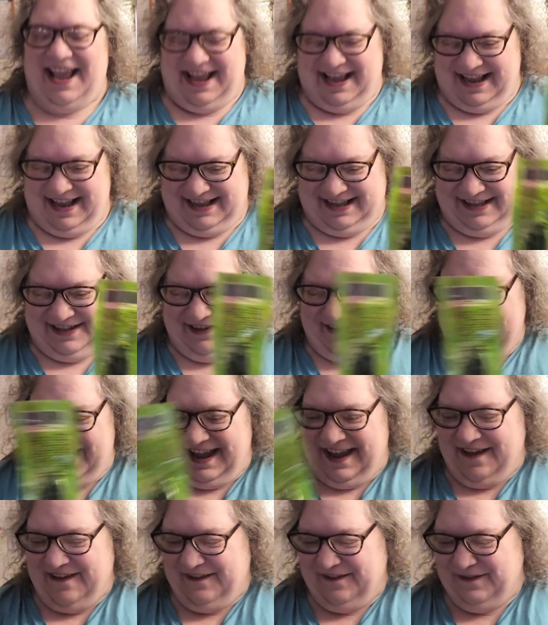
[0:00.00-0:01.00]
I still
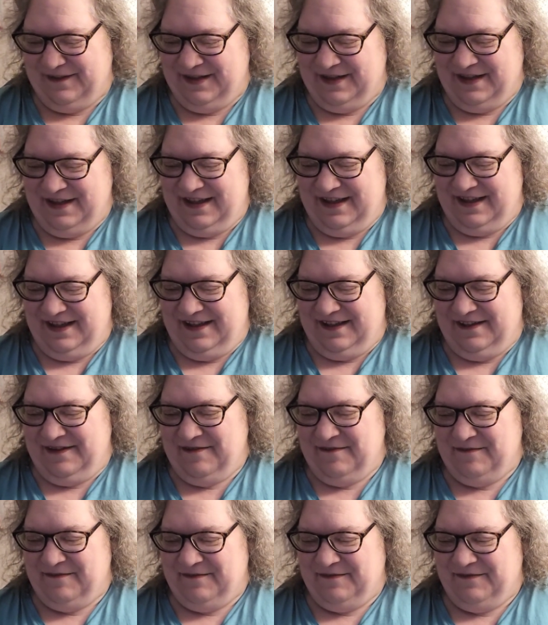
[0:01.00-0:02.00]
have,
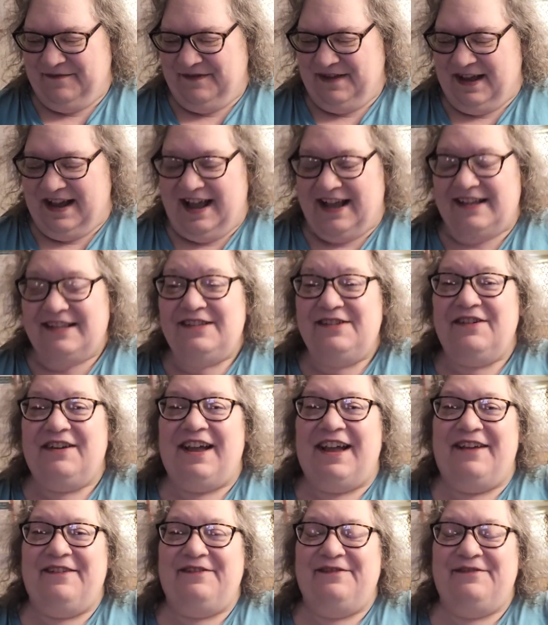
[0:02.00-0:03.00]
I still
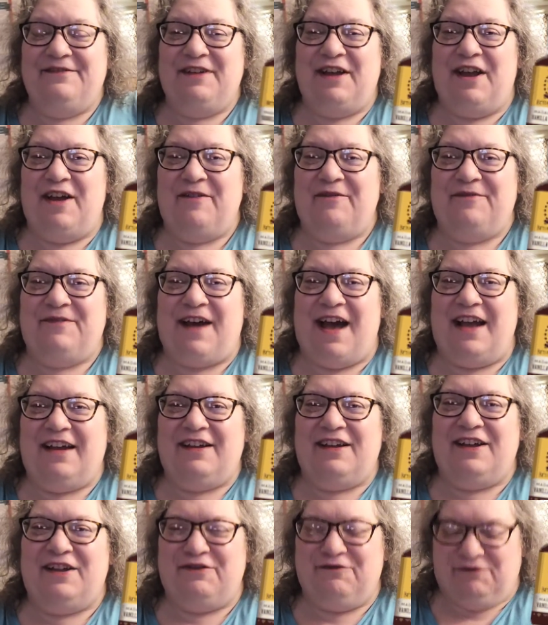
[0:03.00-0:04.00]
have uh,
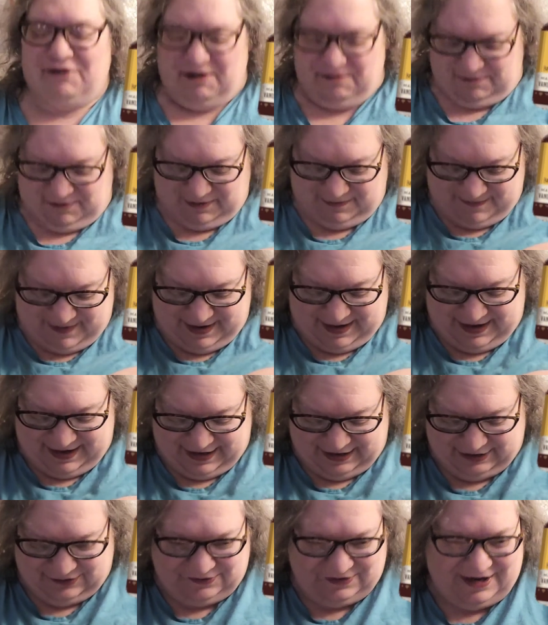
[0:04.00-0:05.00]
vodka and rum to make
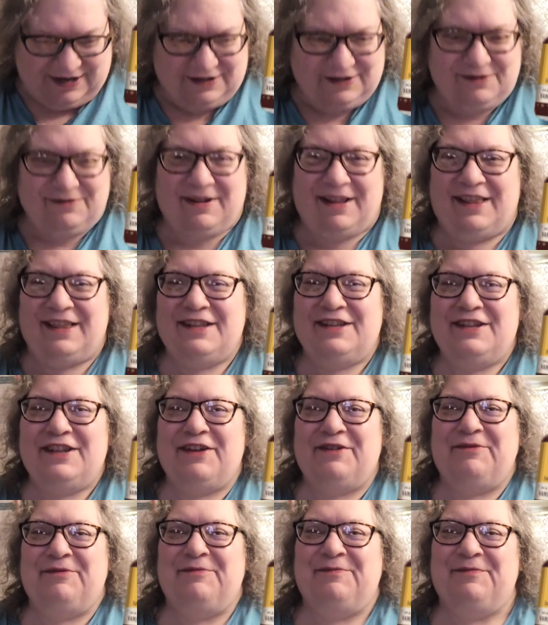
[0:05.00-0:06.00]
extracts with.
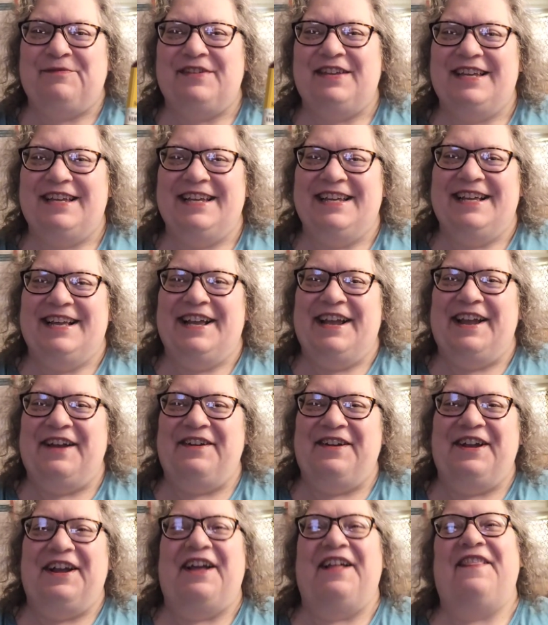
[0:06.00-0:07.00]
So,
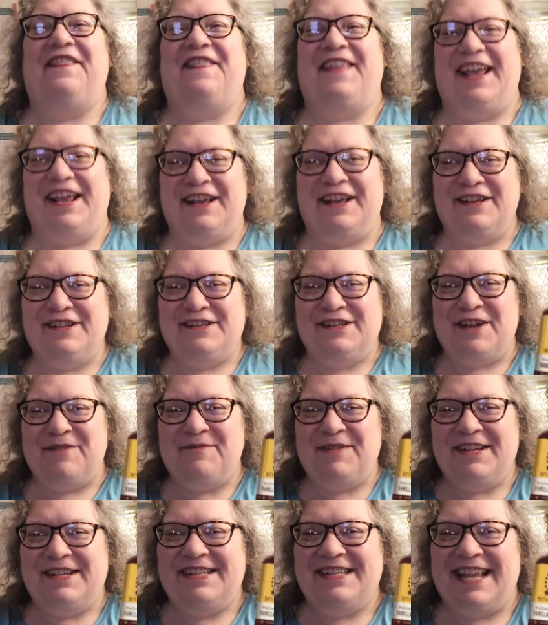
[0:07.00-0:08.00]
there we go. Thank you so
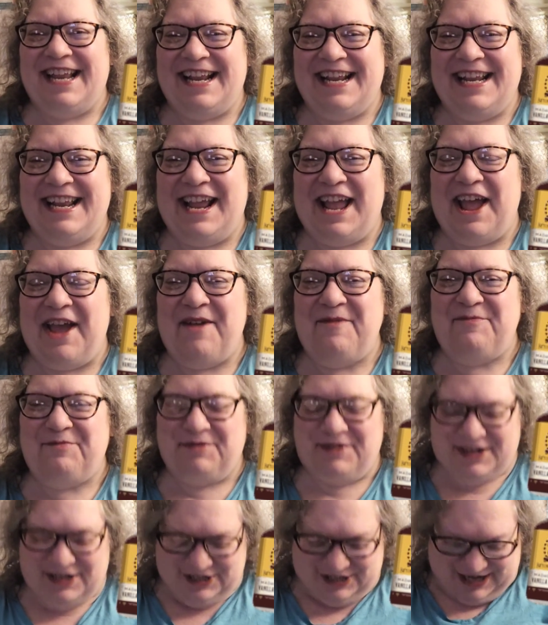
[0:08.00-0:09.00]
much, Sandi. I
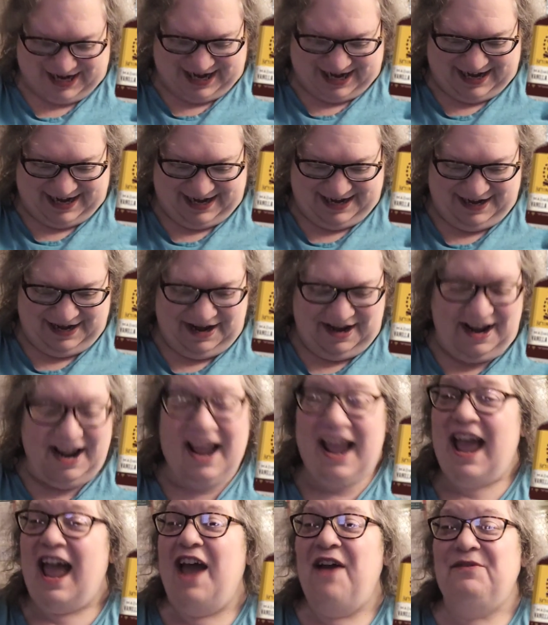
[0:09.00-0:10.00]
appreciate it.
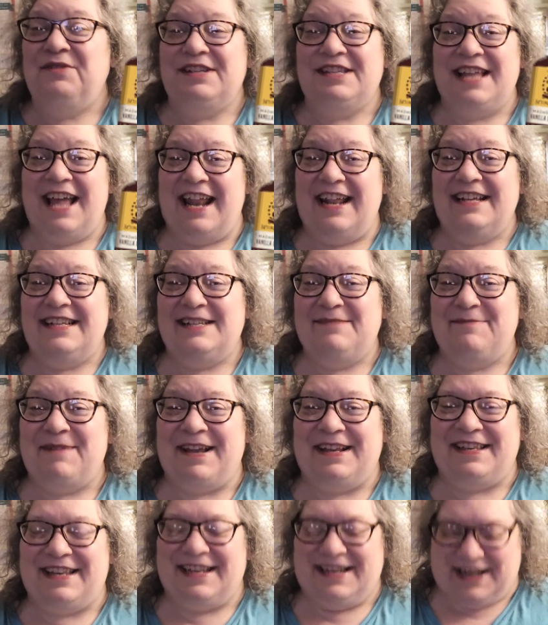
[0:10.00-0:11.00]
I was not
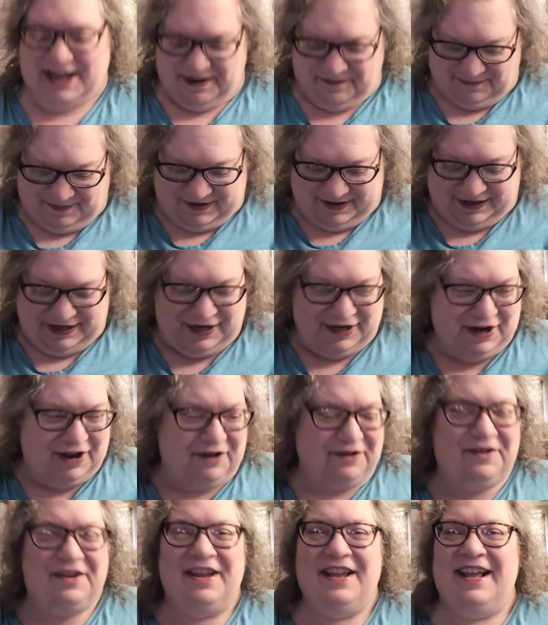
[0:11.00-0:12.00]
expecting that. But, you
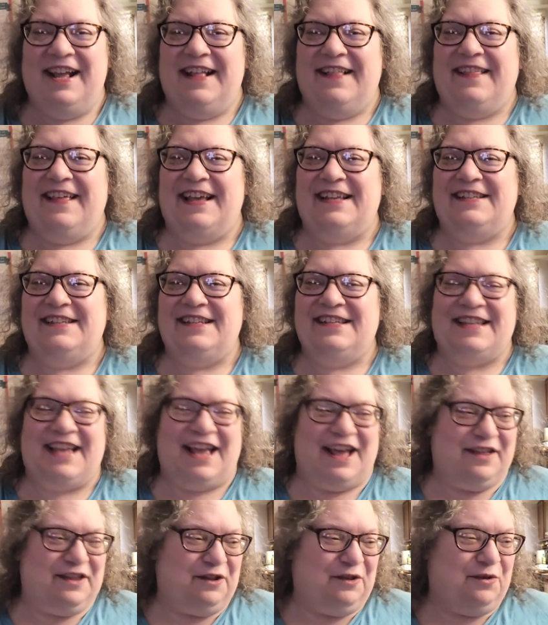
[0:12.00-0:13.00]
know, that's just
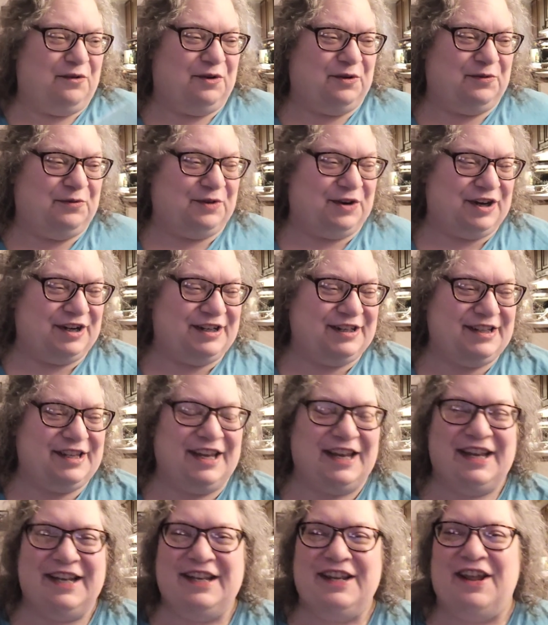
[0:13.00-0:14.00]
how the Lord works.
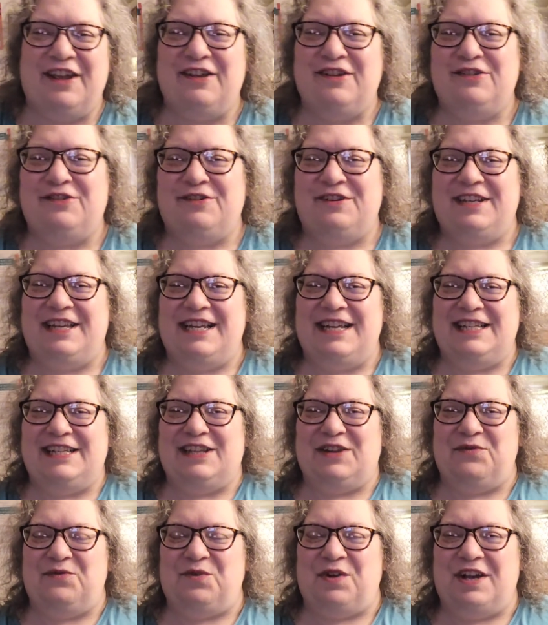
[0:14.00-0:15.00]
He knows your needs
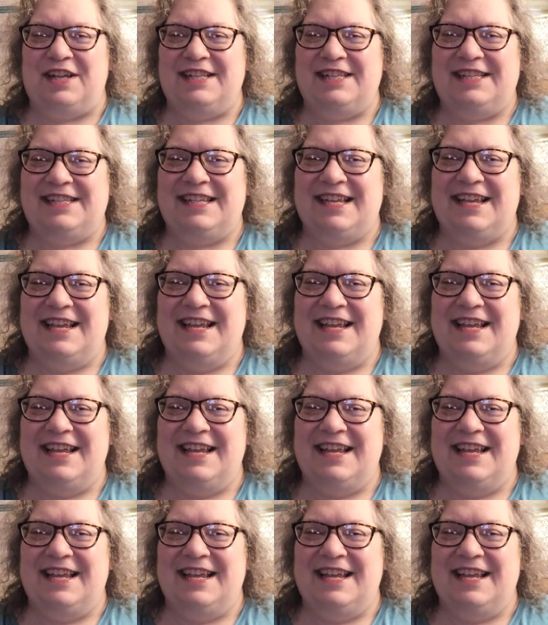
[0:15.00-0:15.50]
and wants